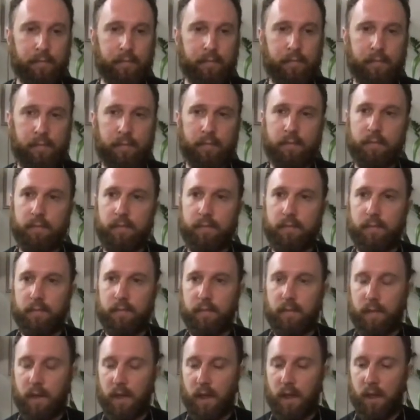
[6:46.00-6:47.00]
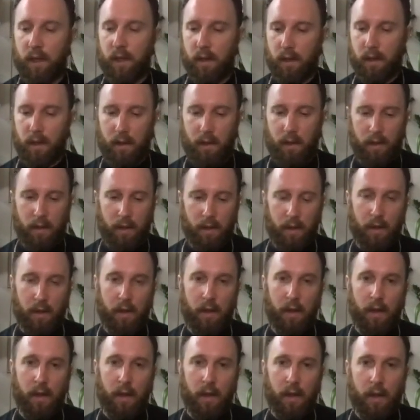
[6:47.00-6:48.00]

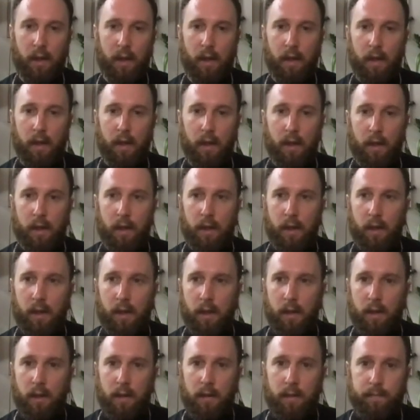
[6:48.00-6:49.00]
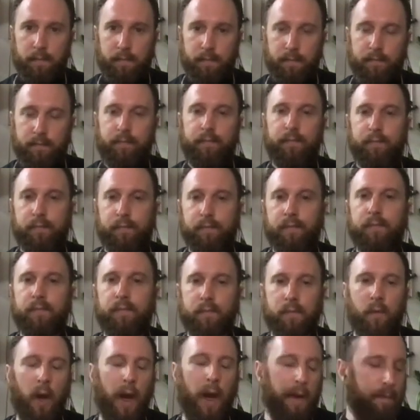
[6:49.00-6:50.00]

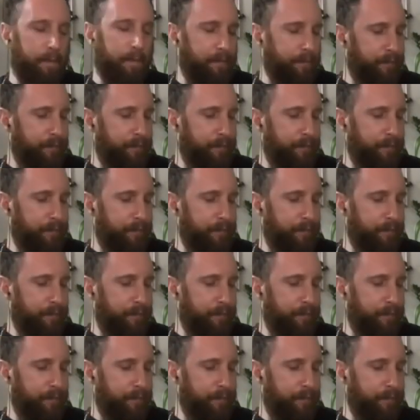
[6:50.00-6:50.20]
No words are spoken by the person on screen.